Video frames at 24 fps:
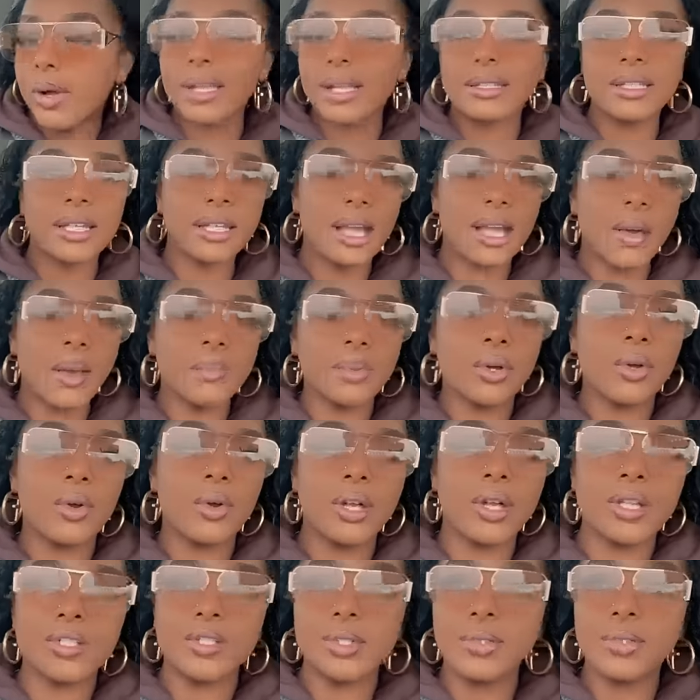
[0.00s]
I think I'm
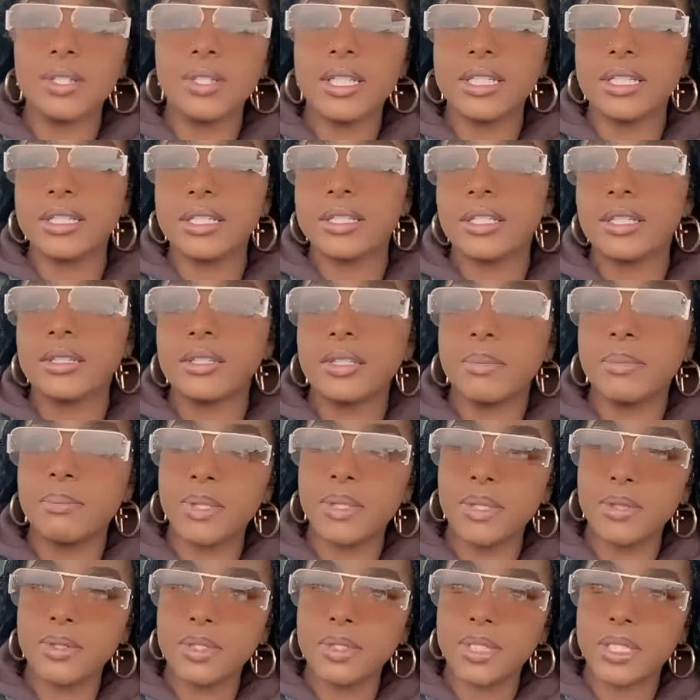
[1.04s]
going to listen to some
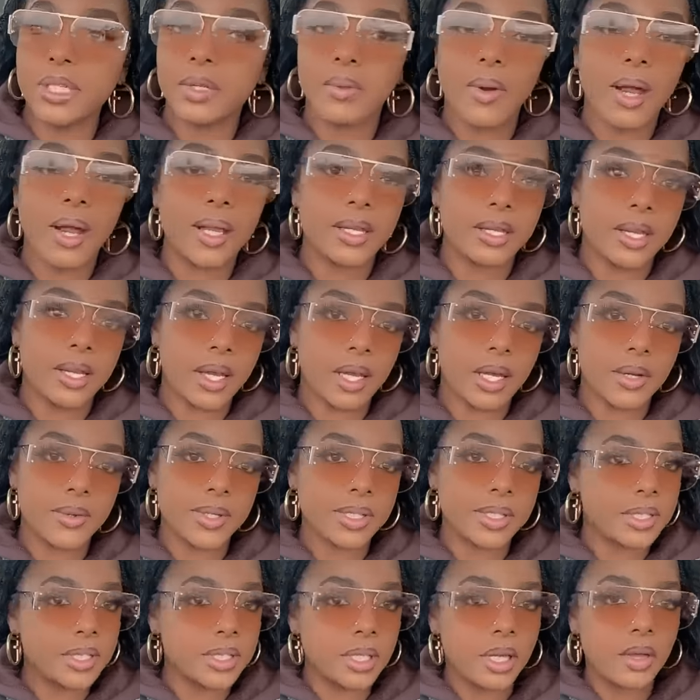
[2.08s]
music right now
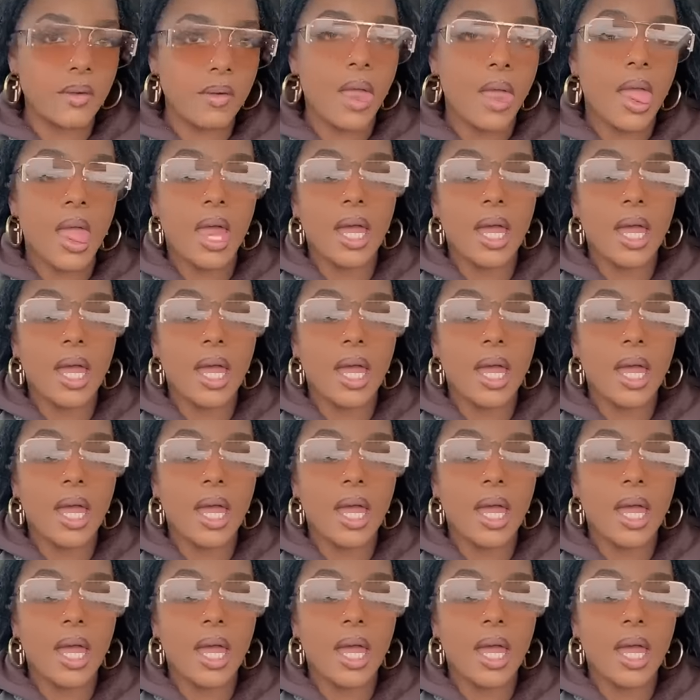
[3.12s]
and stuff,